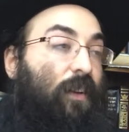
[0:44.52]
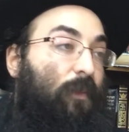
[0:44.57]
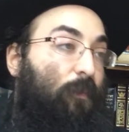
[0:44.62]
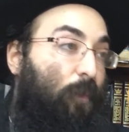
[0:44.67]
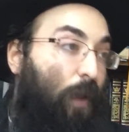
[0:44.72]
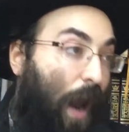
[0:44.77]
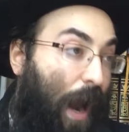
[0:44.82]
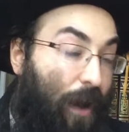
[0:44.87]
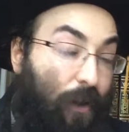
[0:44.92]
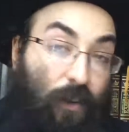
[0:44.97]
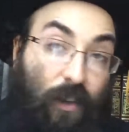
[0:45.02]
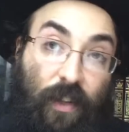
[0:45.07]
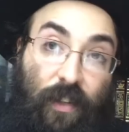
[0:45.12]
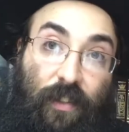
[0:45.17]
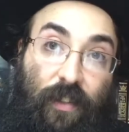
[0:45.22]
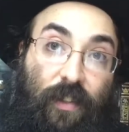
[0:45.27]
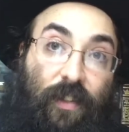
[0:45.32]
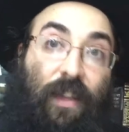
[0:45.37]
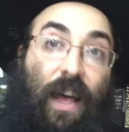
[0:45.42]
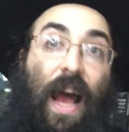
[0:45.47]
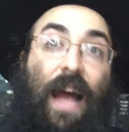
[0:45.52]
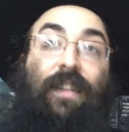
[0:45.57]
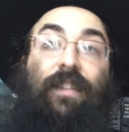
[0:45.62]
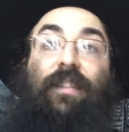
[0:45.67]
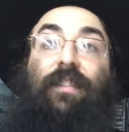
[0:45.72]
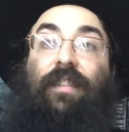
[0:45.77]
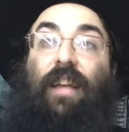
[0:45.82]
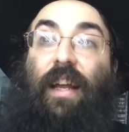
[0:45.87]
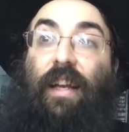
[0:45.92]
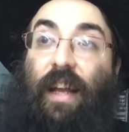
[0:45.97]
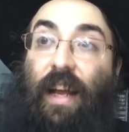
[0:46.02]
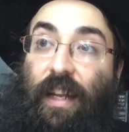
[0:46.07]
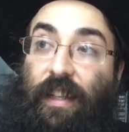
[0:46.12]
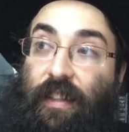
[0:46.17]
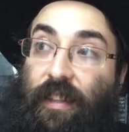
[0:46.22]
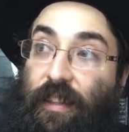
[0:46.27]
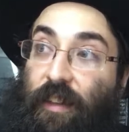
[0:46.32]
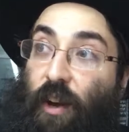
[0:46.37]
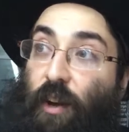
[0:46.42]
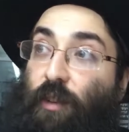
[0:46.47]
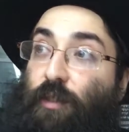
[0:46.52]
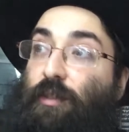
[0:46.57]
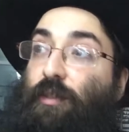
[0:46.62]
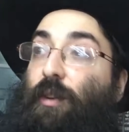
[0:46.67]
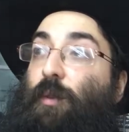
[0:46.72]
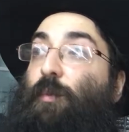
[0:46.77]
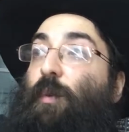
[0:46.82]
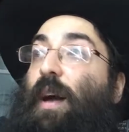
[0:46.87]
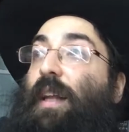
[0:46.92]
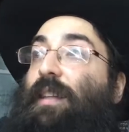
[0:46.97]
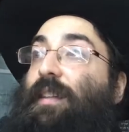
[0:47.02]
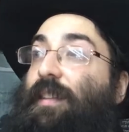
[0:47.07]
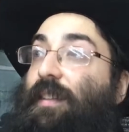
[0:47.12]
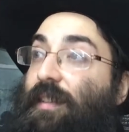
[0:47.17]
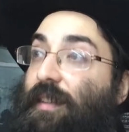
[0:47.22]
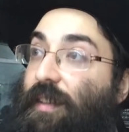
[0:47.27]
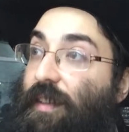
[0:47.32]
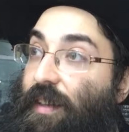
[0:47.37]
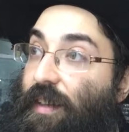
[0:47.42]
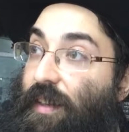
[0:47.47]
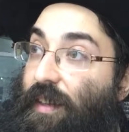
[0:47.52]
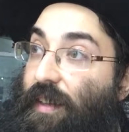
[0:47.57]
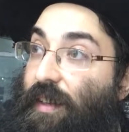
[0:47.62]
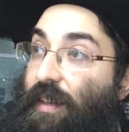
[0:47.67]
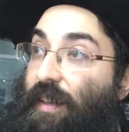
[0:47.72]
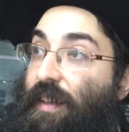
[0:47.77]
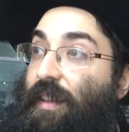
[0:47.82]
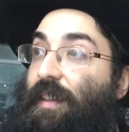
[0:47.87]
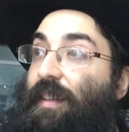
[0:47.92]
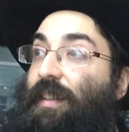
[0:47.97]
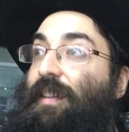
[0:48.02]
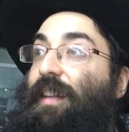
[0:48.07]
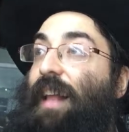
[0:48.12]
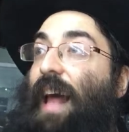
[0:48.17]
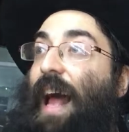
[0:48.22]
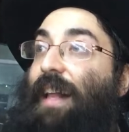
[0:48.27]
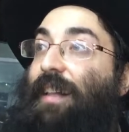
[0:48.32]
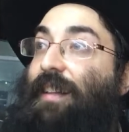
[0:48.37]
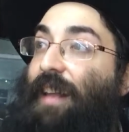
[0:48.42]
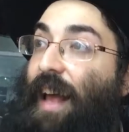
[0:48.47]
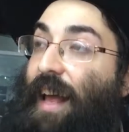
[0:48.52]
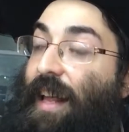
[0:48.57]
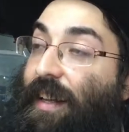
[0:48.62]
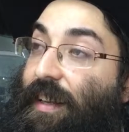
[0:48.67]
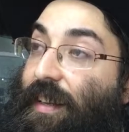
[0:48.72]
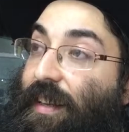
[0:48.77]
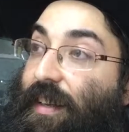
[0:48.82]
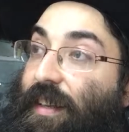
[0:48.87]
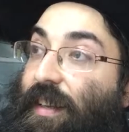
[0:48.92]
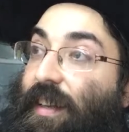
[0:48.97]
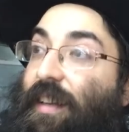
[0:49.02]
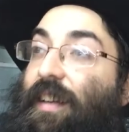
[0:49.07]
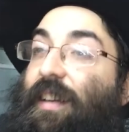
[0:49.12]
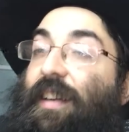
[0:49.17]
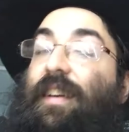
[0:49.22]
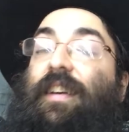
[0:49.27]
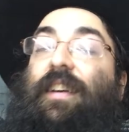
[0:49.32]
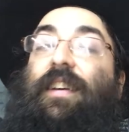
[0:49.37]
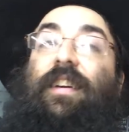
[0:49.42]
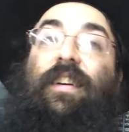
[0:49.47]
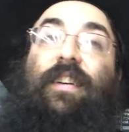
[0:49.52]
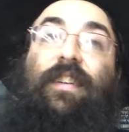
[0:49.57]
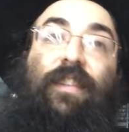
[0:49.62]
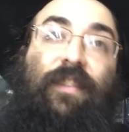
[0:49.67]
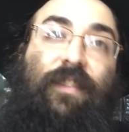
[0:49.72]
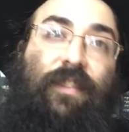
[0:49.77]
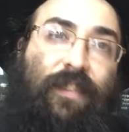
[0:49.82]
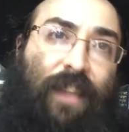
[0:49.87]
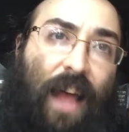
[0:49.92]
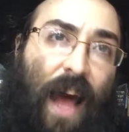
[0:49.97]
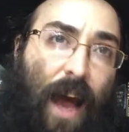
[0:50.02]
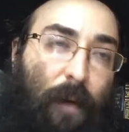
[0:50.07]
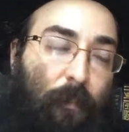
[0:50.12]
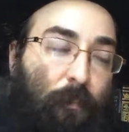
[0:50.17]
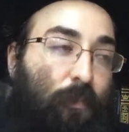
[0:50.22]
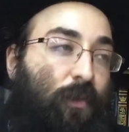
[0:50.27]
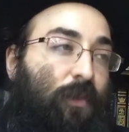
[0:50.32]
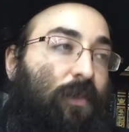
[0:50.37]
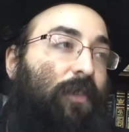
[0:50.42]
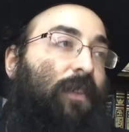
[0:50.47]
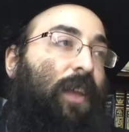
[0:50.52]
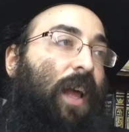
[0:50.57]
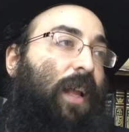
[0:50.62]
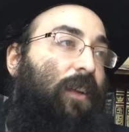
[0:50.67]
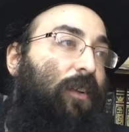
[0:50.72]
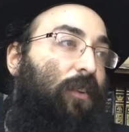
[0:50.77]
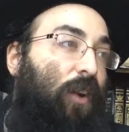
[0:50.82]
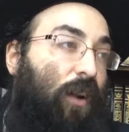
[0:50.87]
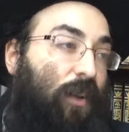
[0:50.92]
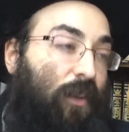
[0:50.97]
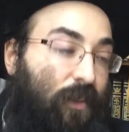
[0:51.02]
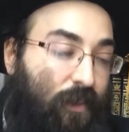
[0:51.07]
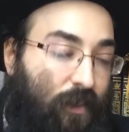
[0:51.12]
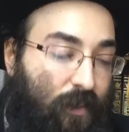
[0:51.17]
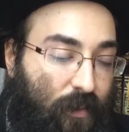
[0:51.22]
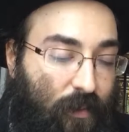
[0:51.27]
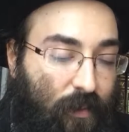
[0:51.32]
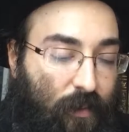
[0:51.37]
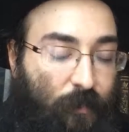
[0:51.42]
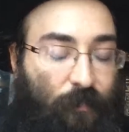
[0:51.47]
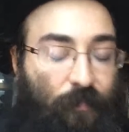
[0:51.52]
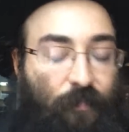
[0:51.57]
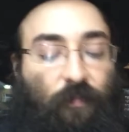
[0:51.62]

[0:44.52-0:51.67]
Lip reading: parallel to that, the Sanhedrin also had 10 stops, 10 Goliaths.